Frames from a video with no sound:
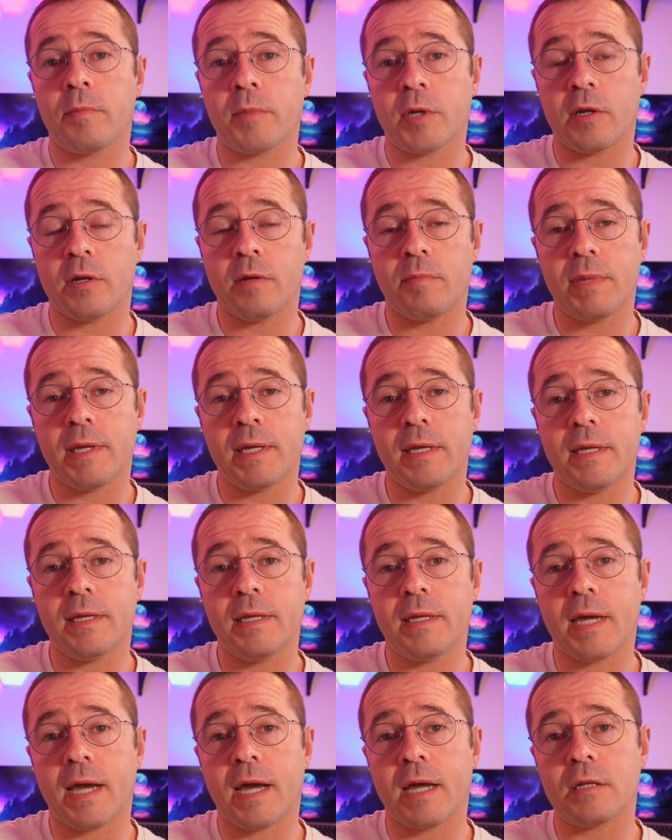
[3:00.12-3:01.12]
I'm going to
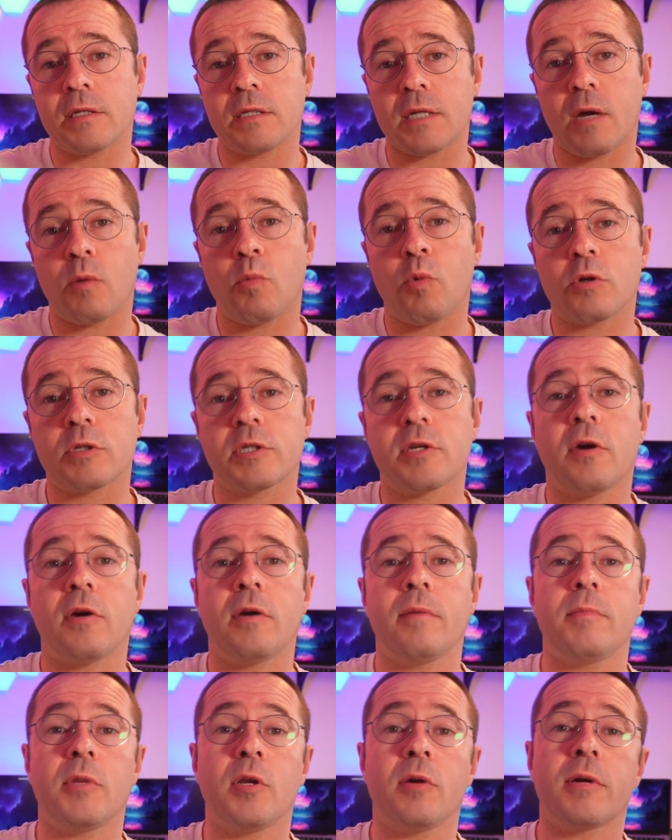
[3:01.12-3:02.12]
be and at what
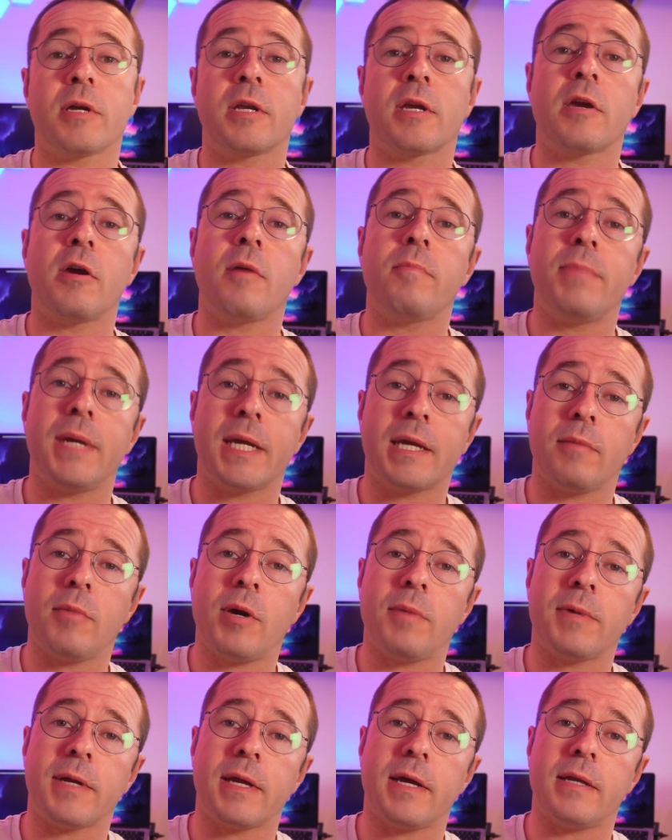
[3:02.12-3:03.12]
time I'm going to go and pick him
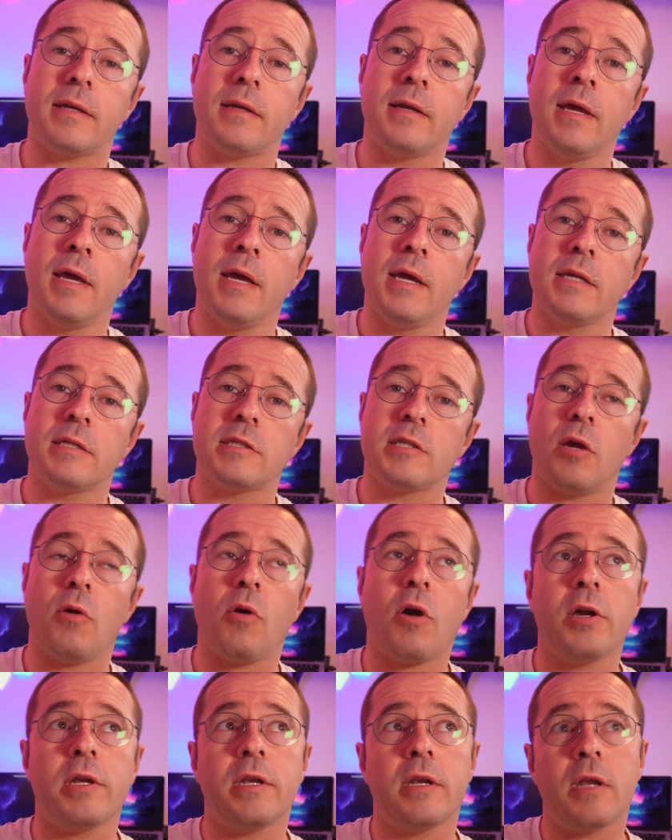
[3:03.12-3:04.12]
up again.
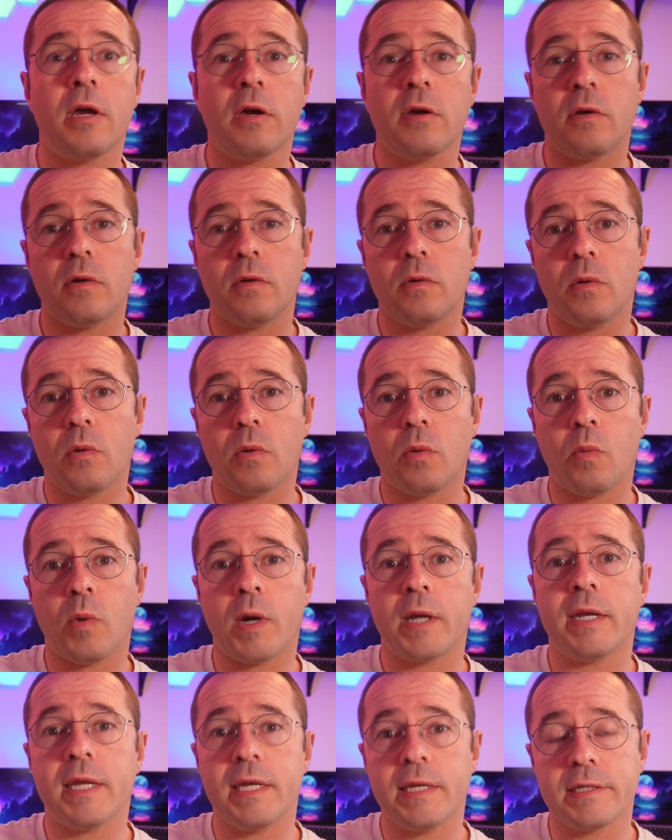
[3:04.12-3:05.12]
So I know
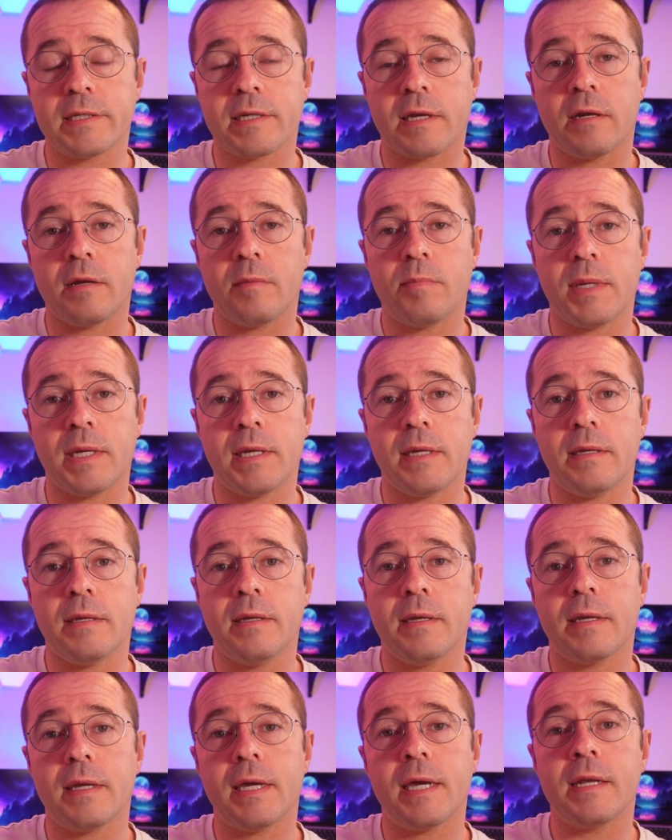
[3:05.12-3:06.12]
when he's going to
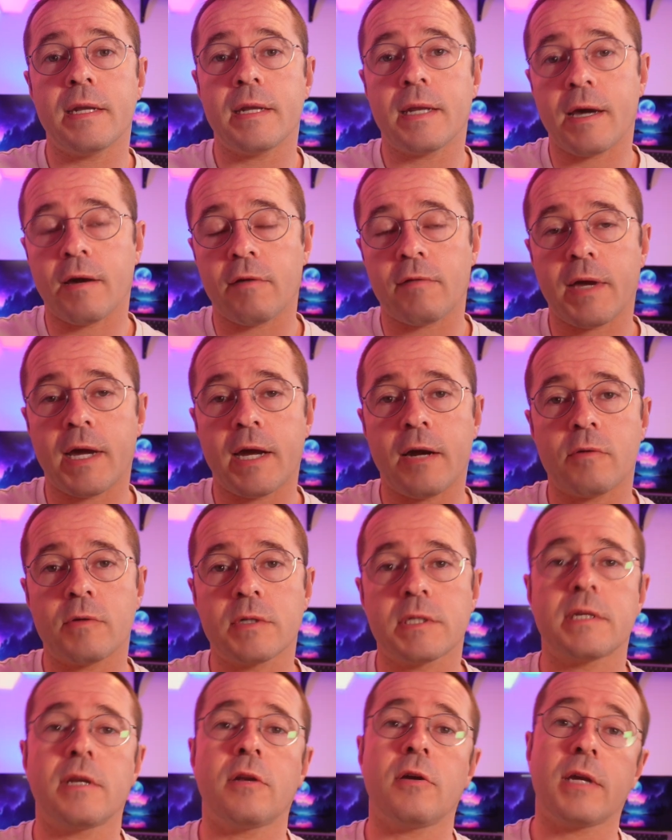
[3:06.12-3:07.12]
be in and out of the
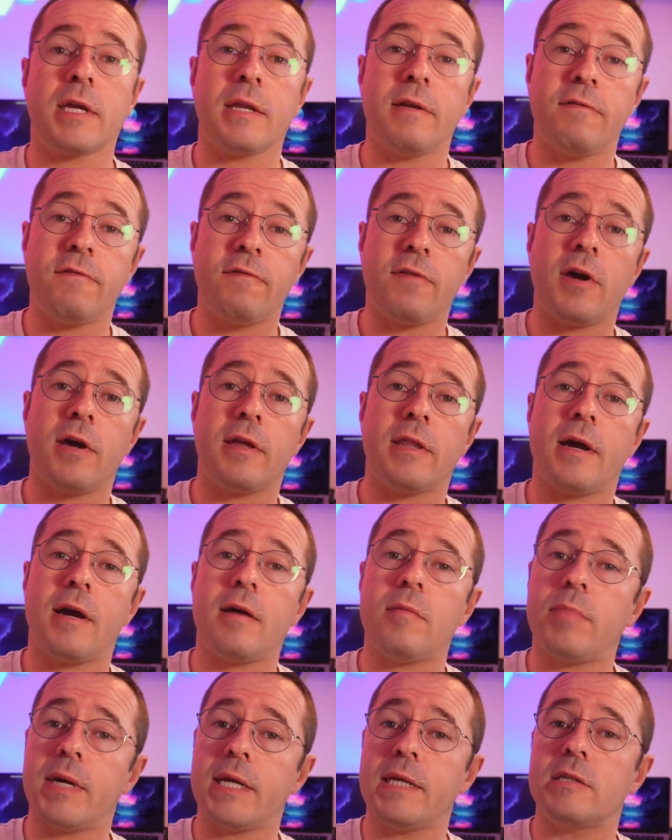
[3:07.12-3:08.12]
house, and I can infer
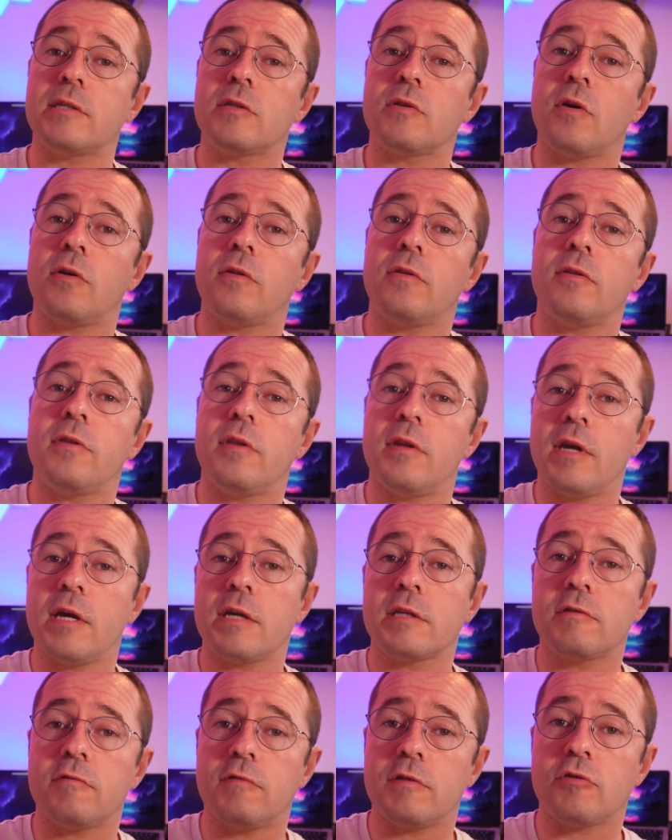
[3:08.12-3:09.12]
that based on the
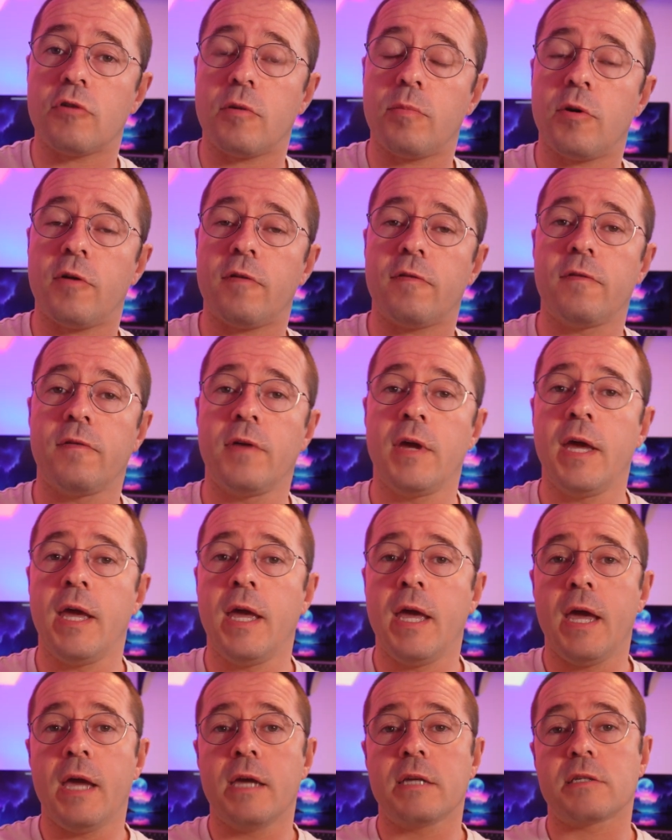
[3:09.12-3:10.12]
nursery drop-off.
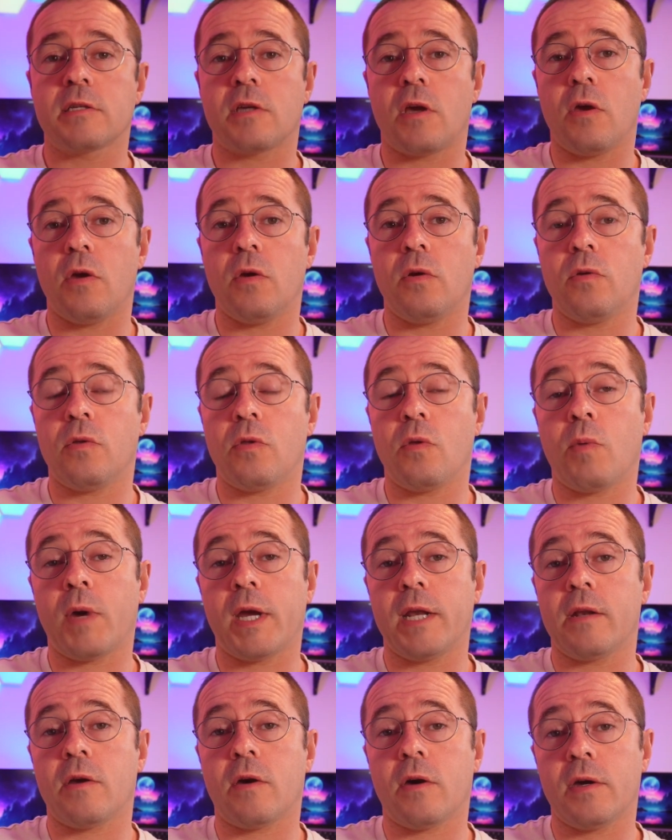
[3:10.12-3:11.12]
So the
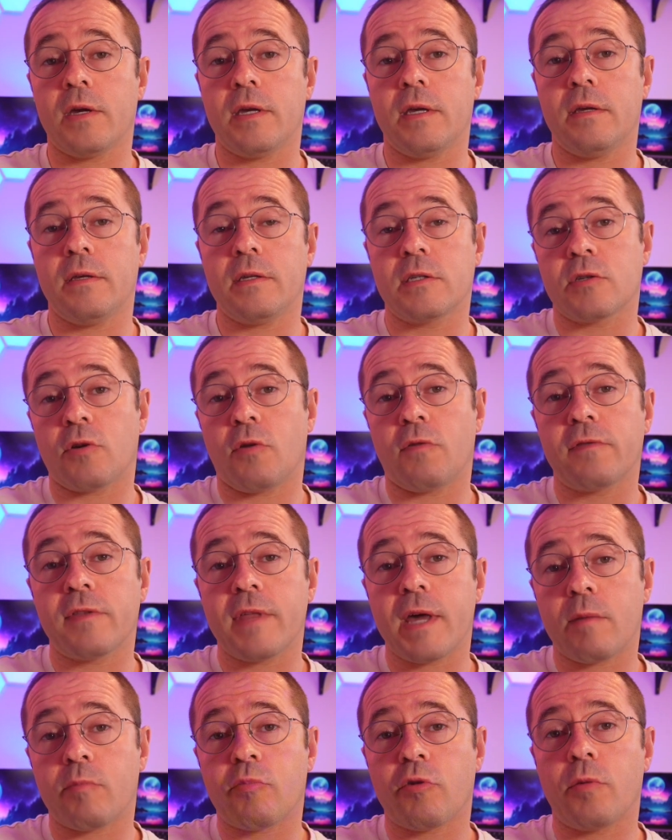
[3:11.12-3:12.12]
way that I solved
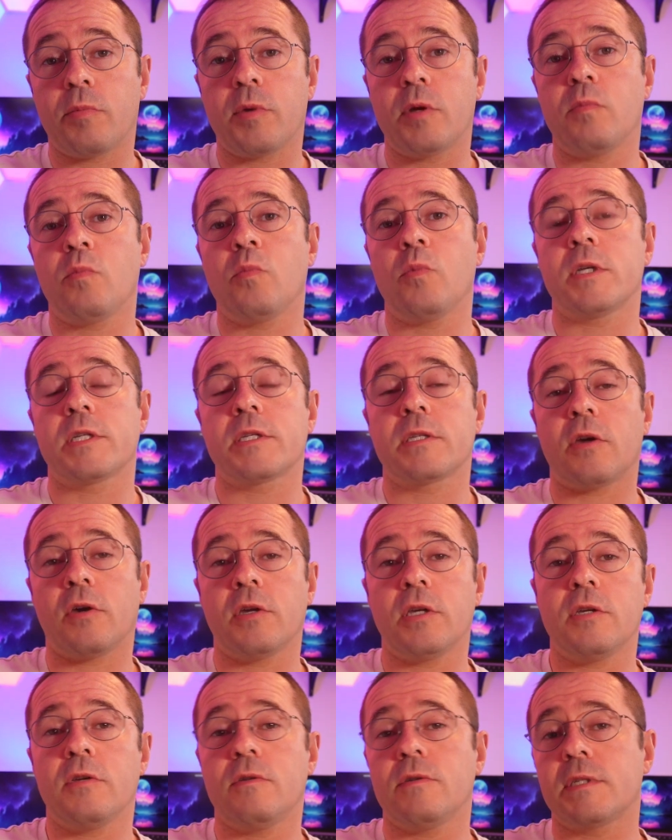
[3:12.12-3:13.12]
that problem was I
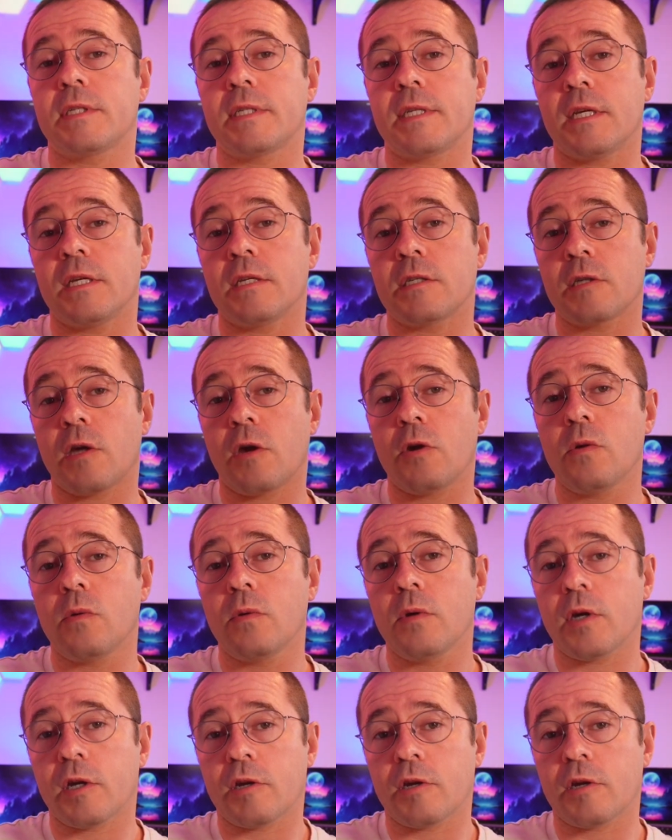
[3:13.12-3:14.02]
used a zone.